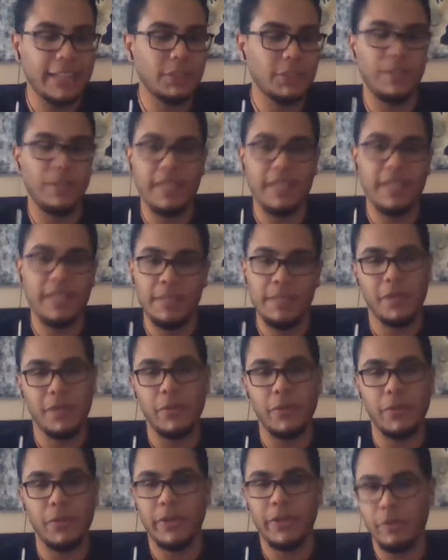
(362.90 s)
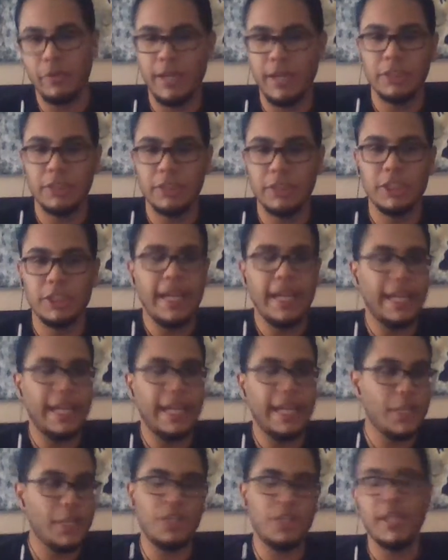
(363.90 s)
with Emiko and Crush
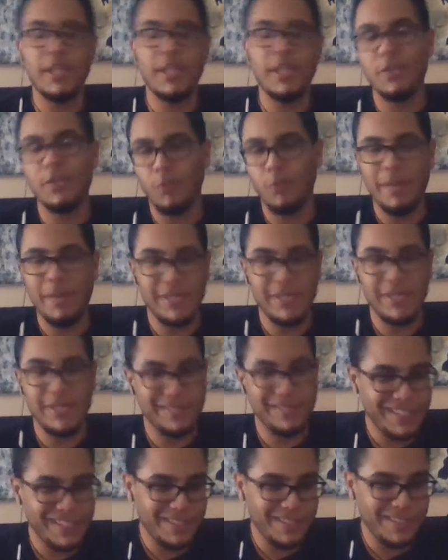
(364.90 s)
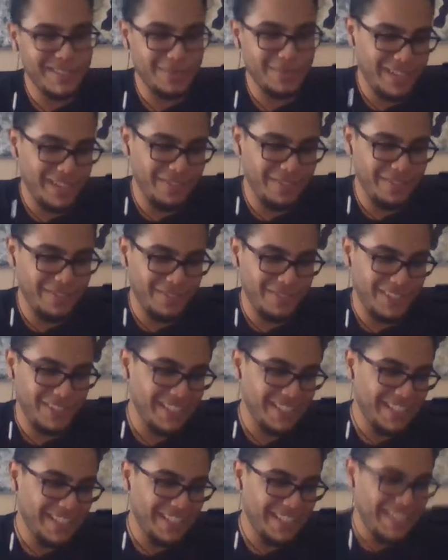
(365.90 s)
and Jin and Robin, even though some kind of
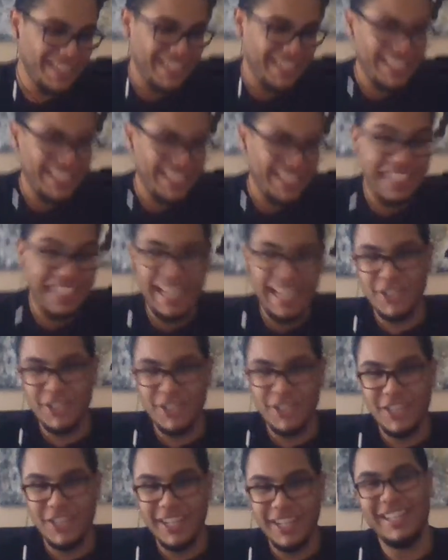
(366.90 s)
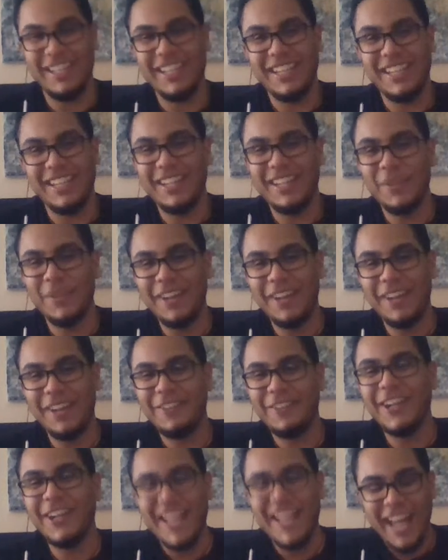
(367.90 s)
teenage, you know,
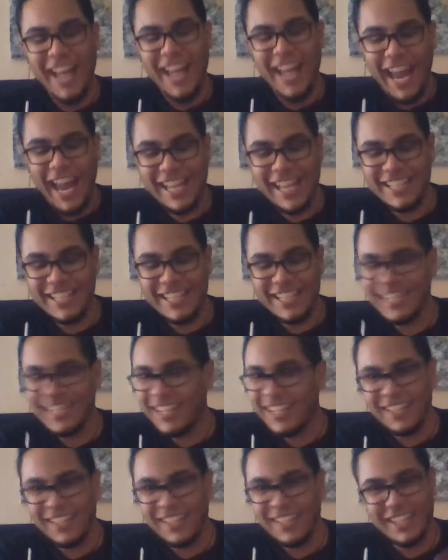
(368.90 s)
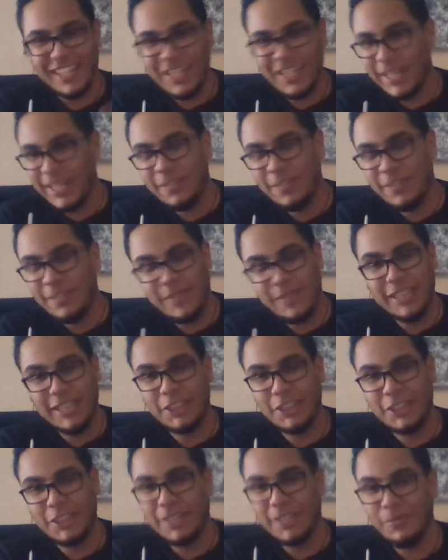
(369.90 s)
whatever, and you know, Kid
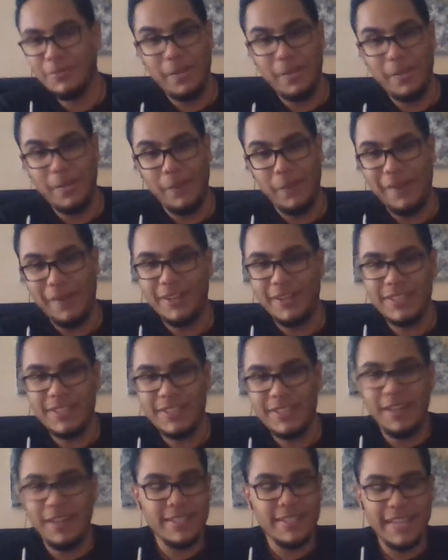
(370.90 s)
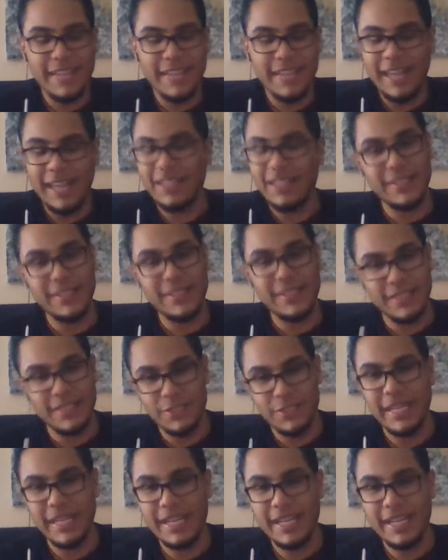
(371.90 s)
Flash and Roundhouse. And honestly, I love this
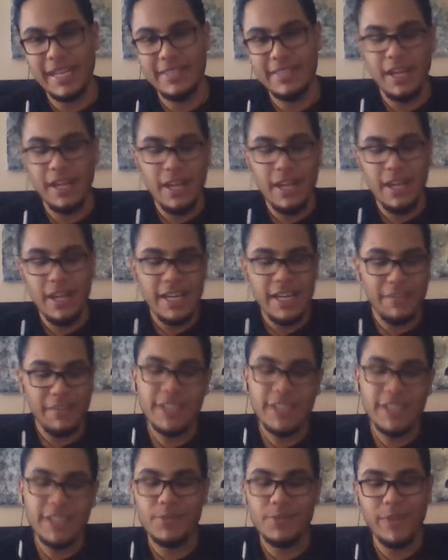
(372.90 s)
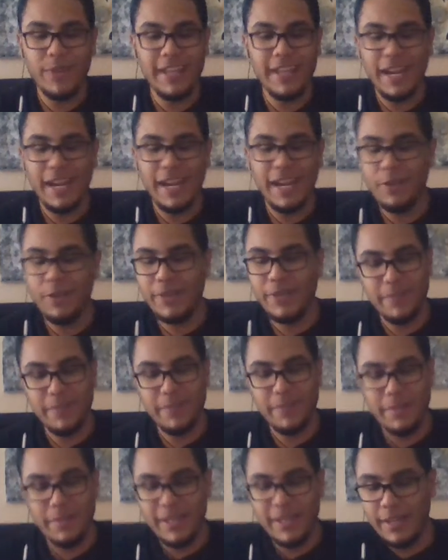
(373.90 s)
issue. Like I said, if I had to rate it, I would rate it
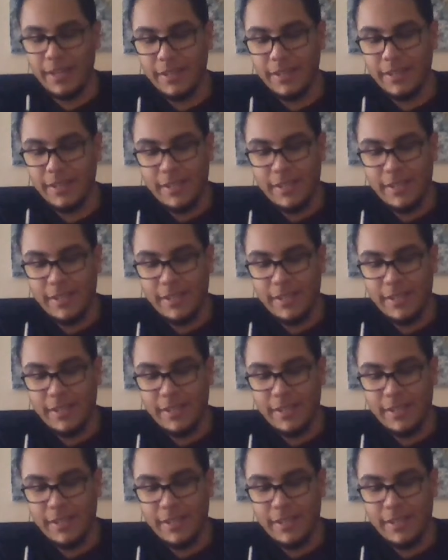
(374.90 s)
maybe a